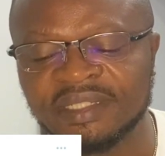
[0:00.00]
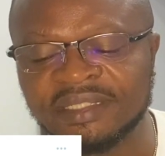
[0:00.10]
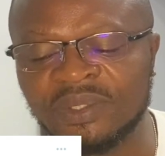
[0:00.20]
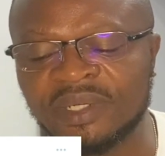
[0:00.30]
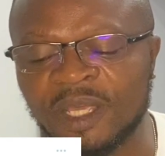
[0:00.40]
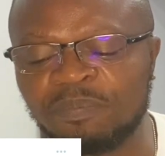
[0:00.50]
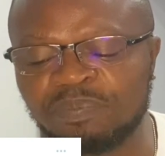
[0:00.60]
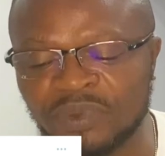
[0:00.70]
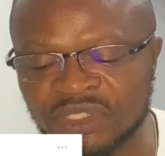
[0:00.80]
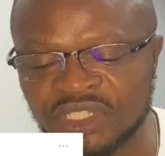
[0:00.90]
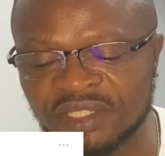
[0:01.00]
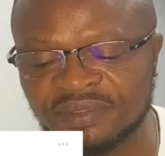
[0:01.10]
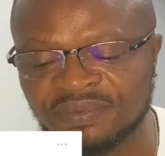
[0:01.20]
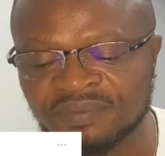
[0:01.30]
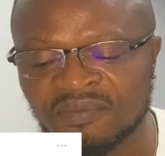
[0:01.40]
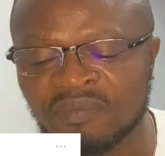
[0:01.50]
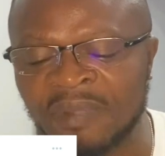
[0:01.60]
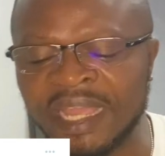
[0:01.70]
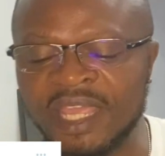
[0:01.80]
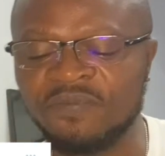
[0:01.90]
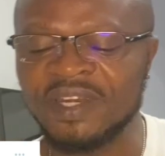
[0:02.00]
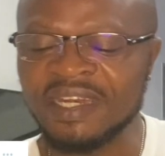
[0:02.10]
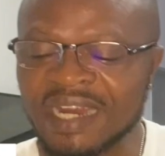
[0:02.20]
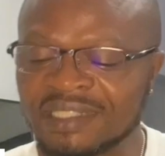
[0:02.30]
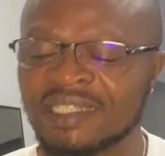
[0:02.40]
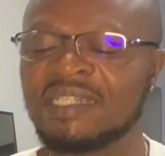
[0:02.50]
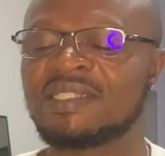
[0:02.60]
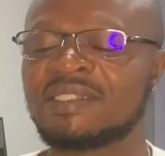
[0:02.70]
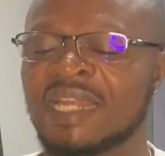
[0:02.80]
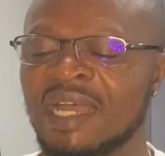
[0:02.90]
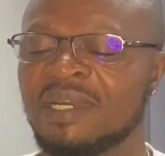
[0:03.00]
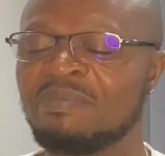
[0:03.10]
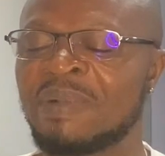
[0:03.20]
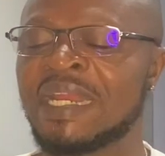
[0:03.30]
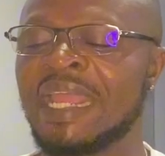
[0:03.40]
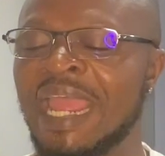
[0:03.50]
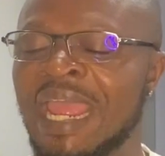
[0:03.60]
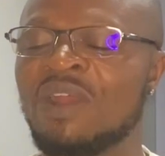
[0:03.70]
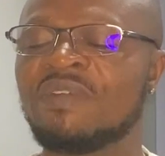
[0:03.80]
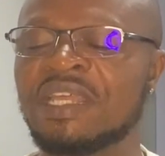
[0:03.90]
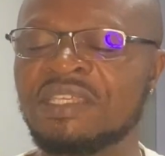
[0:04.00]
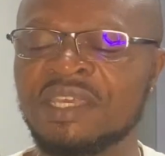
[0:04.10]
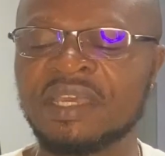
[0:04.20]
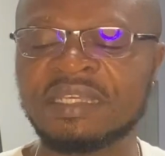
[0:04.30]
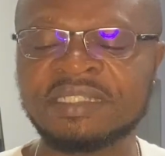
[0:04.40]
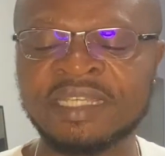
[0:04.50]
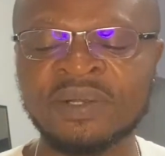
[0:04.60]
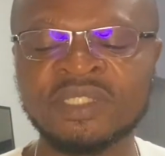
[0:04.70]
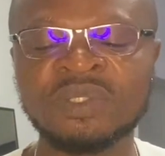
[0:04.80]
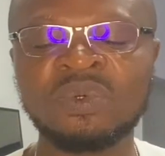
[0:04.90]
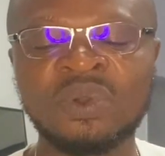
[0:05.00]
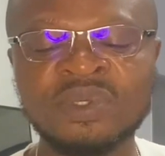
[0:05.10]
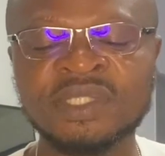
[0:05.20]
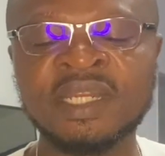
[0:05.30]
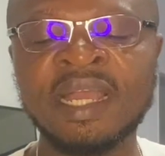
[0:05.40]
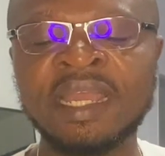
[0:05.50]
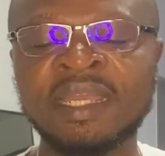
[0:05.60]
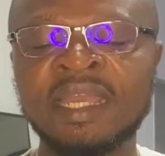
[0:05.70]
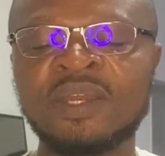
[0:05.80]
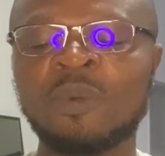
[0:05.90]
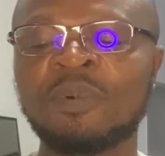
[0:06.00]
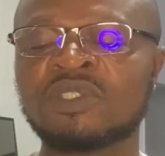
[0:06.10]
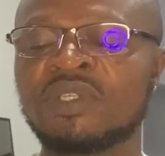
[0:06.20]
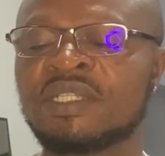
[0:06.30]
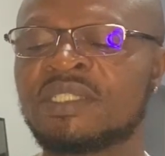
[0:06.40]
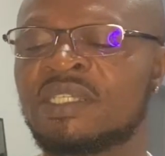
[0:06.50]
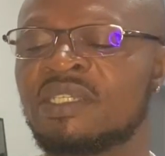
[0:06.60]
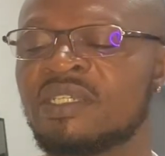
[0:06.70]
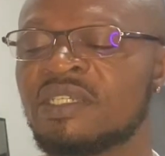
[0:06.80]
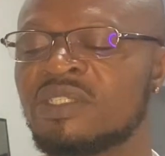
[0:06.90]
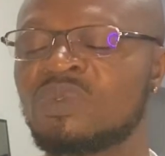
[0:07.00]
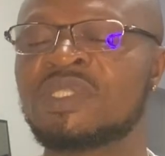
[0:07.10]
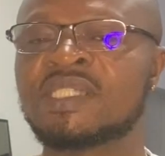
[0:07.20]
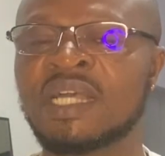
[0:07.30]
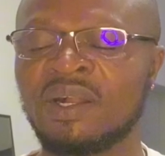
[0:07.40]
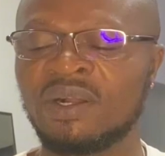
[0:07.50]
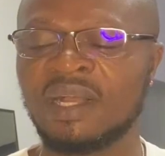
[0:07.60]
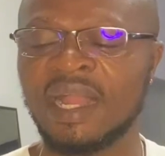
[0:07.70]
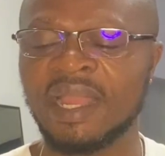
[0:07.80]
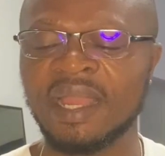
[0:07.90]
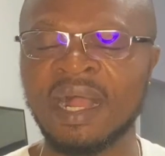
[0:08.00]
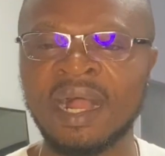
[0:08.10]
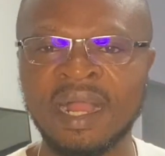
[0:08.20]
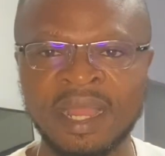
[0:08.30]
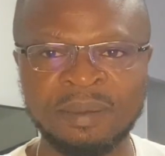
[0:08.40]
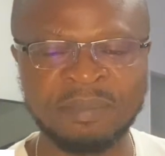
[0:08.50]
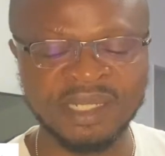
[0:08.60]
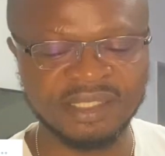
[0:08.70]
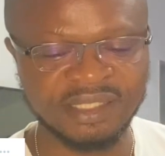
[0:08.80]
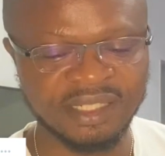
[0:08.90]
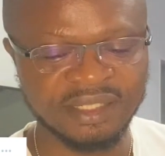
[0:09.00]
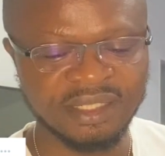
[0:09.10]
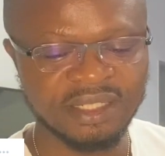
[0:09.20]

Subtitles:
They will keep pushing, but if nothing is done by the end of the year, Chelsea will consider again the opportunity to sell Matson.